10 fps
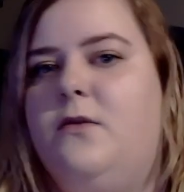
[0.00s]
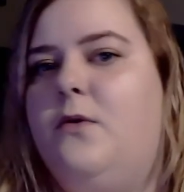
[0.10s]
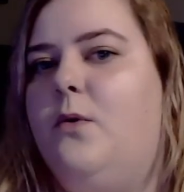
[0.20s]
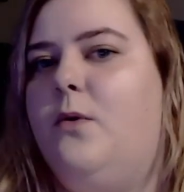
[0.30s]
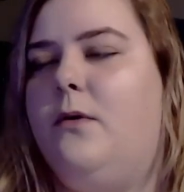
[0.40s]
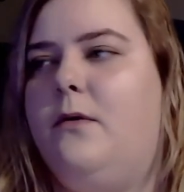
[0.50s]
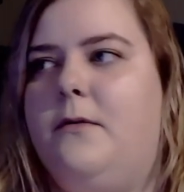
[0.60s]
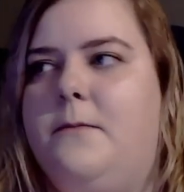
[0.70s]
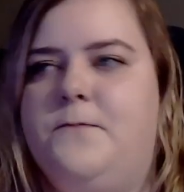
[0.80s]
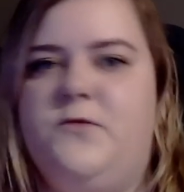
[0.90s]

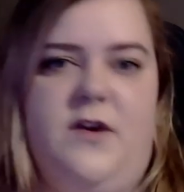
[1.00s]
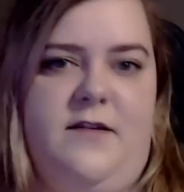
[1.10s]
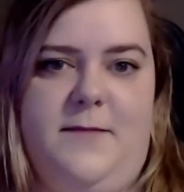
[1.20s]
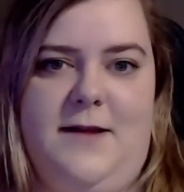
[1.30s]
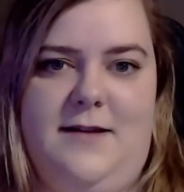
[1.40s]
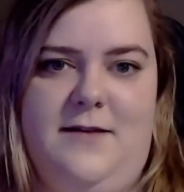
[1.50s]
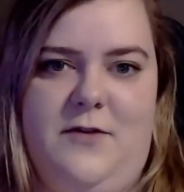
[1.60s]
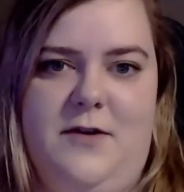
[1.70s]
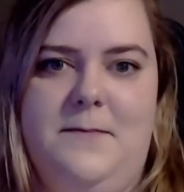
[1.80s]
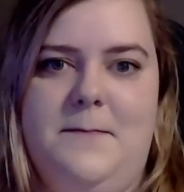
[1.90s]
or try something
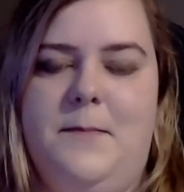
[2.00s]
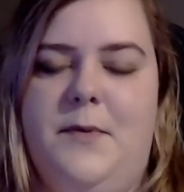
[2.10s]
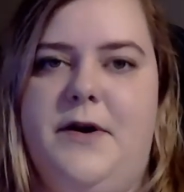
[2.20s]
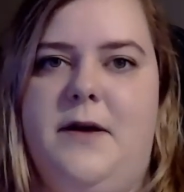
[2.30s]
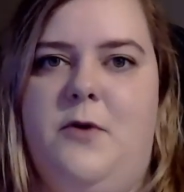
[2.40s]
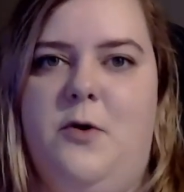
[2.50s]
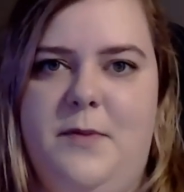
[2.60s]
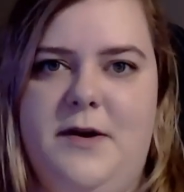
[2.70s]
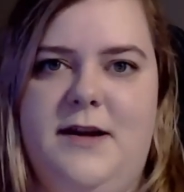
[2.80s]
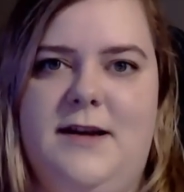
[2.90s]
different. But I'm
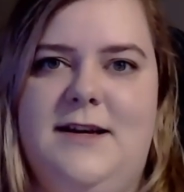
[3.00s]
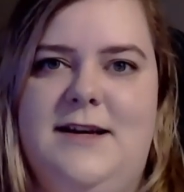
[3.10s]
hoping